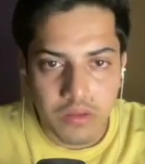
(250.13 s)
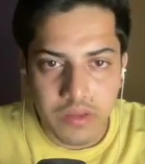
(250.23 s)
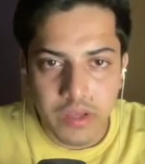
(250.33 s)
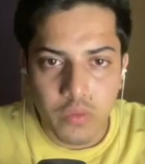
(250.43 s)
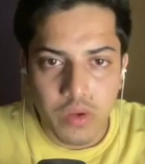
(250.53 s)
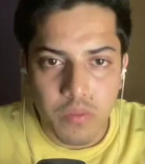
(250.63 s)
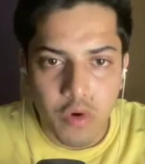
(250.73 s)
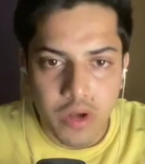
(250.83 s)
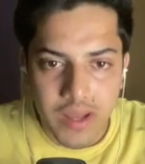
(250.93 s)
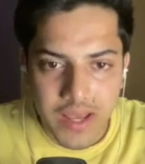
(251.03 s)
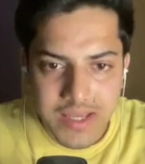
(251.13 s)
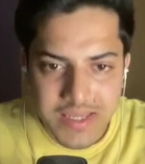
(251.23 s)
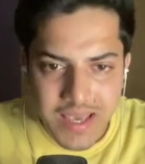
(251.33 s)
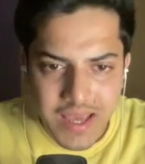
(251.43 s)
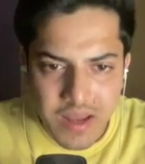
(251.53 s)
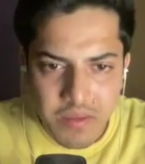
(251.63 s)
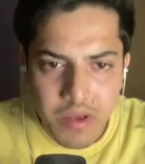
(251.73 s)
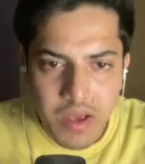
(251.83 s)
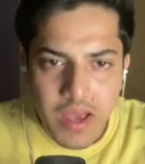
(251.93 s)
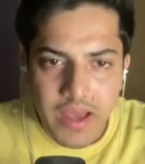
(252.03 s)
Then we bought
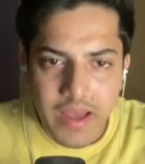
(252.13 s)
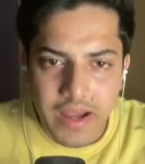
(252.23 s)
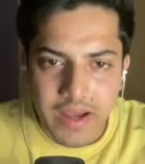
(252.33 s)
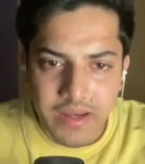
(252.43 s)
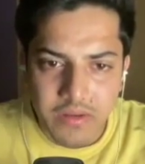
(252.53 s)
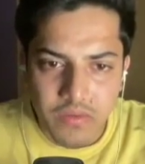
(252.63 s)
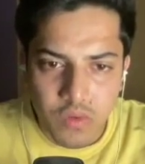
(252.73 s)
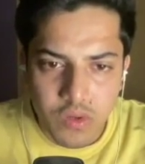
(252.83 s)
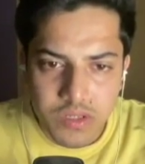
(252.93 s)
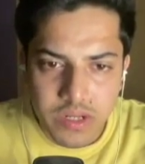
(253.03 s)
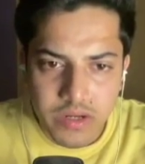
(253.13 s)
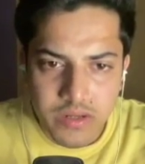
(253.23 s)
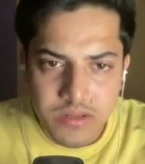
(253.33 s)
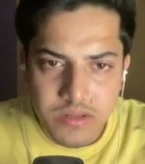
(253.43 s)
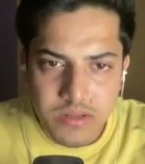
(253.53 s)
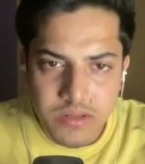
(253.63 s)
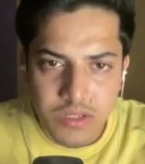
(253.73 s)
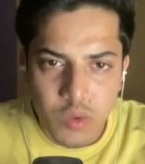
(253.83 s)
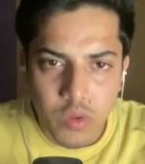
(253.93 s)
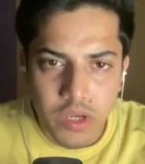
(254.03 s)
SNM at 94 cents.
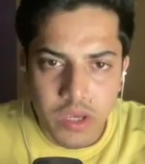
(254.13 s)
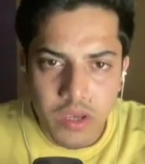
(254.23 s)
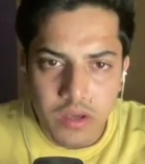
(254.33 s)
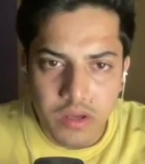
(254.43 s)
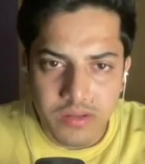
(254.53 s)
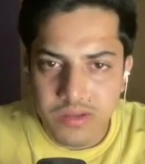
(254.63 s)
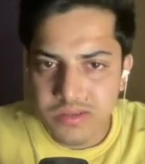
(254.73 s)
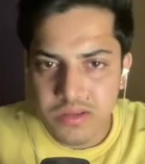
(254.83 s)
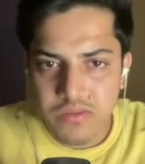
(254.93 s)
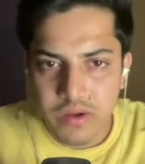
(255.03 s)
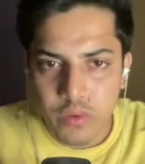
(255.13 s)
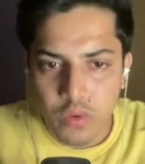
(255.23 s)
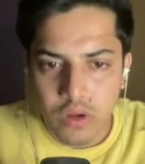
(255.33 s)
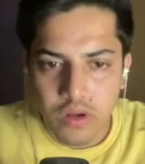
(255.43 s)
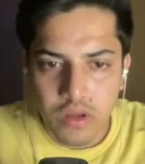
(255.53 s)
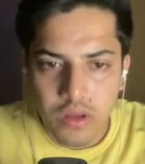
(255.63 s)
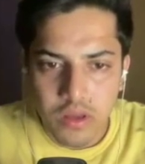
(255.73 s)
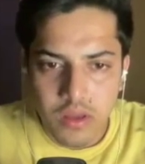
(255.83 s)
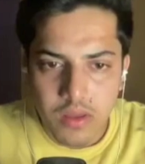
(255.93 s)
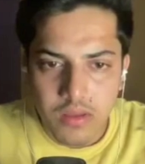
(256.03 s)
See over here, it's a different token.
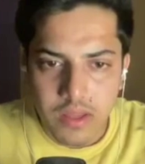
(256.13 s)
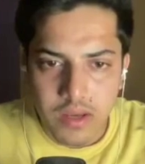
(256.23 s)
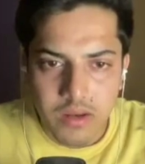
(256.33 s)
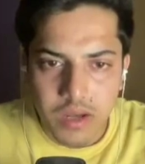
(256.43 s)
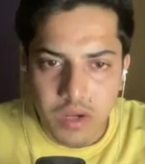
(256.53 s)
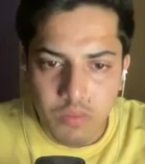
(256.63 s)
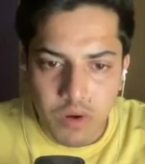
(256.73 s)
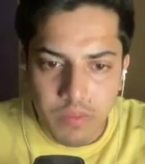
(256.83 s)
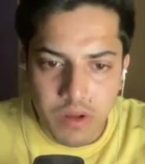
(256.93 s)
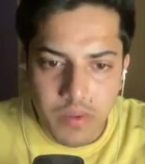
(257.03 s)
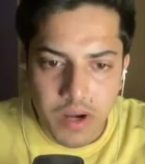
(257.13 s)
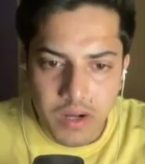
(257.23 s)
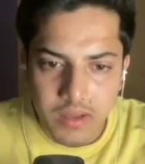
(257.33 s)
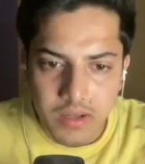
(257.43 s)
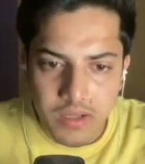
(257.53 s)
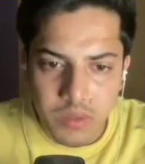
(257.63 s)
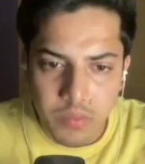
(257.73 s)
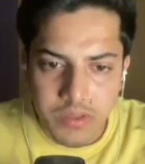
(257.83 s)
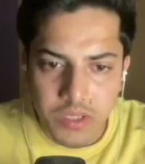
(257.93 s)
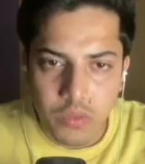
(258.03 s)
Then it popped up hard,
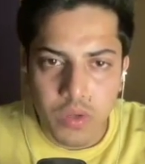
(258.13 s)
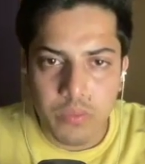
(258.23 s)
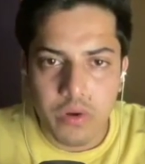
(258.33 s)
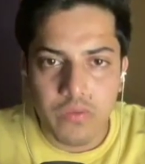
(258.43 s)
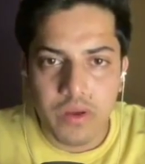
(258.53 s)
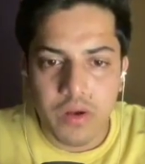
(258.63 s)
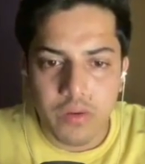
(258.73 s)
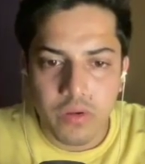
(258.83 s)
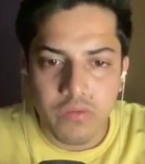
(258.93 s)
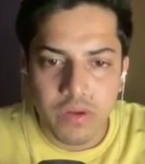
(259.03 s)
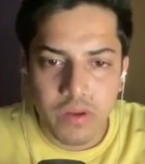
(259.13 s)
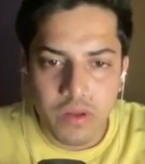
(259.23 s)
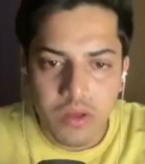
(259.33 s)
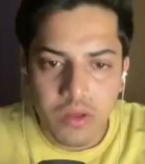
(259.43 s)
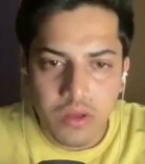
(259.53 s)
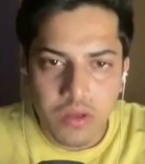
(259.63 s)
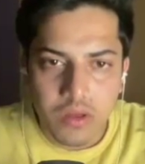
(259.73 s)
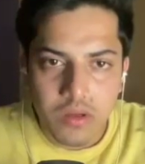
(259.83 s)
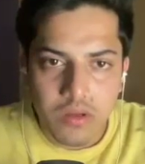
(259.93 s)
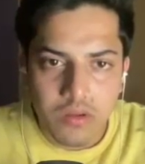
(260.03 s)
30% quick profit out of it.
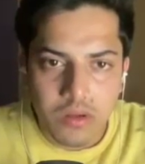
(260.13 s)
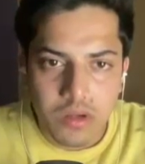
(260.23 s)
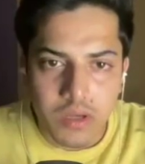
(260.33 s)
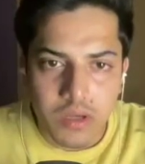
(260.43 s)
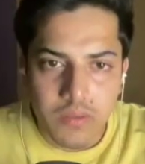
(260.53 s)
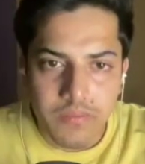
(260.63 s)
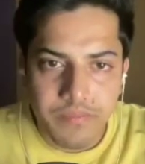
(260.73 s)
Okay,